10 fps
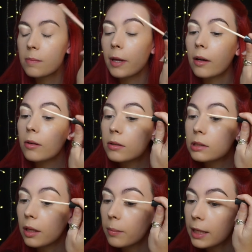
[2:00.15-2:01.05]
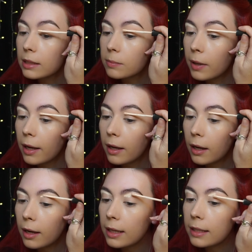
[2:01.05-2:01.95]
but it also makes my
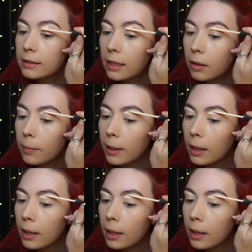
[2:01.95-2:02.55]
eyelids a little bit